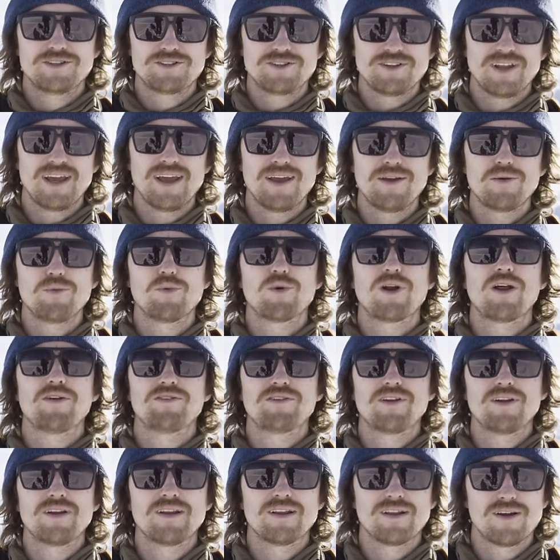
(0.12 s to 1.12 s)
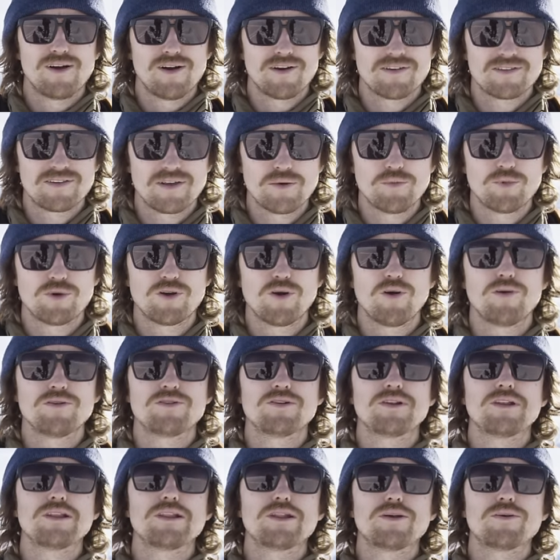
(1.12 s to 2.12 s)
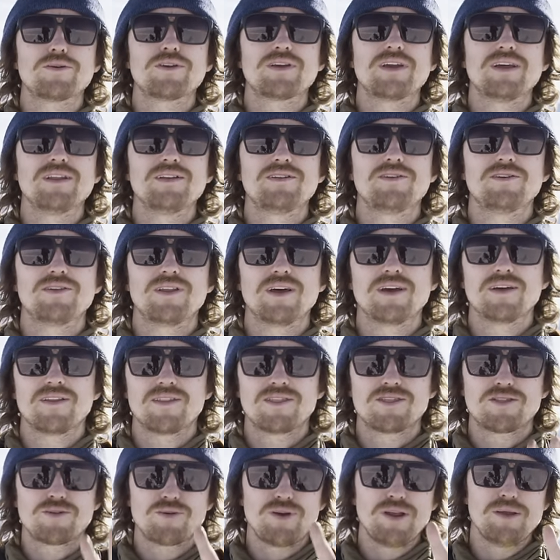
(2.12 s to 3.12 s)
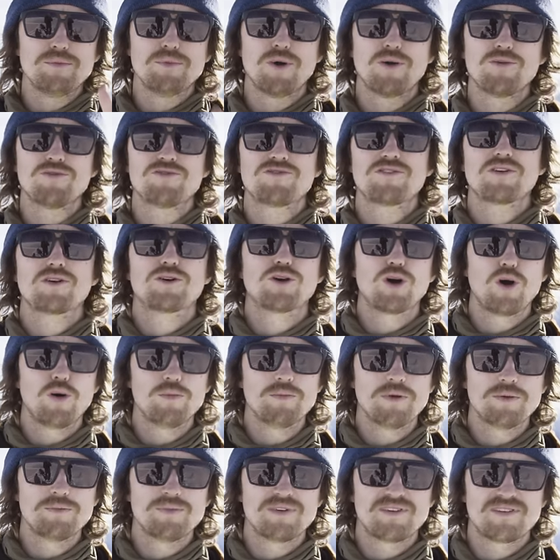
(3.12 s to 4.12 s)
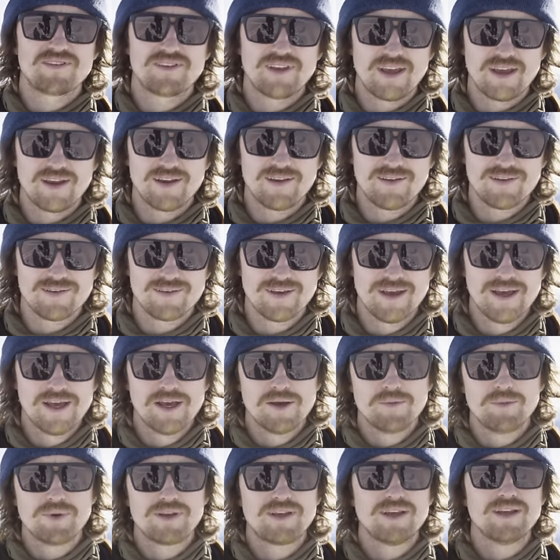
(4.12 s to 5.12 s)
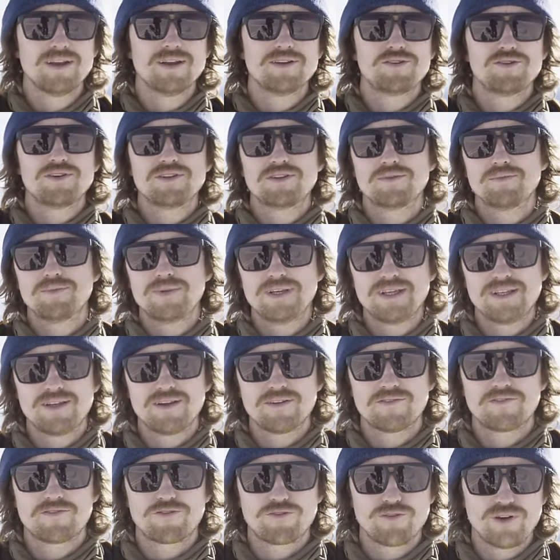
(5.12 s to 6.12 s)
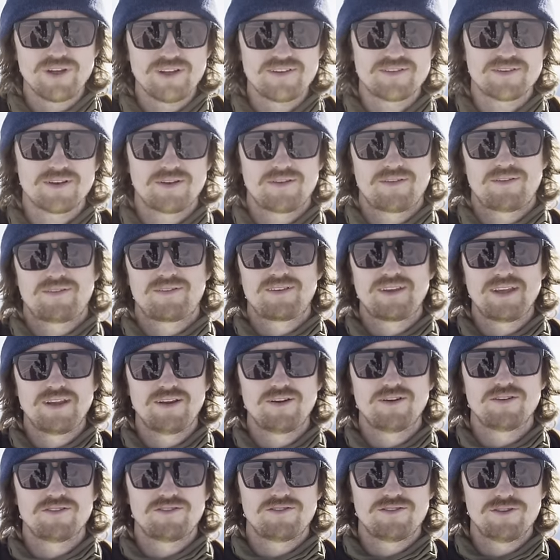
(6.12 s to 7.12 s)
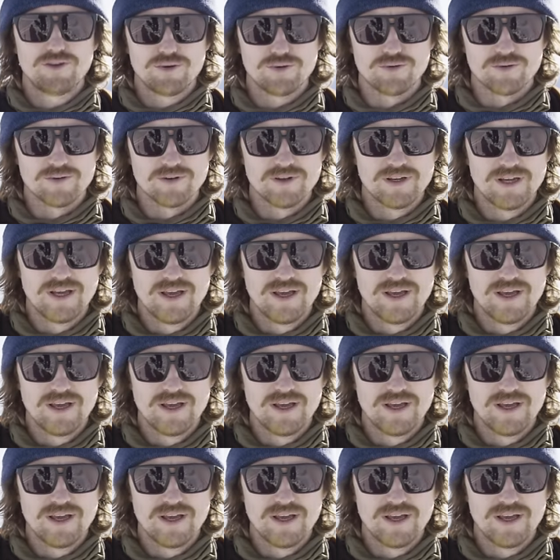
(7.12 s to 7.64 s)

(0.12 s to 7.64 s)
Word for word: Today we're out here in Logs and we're going to look into the three most common mistakes beginner to intermediate freestyle skiers do.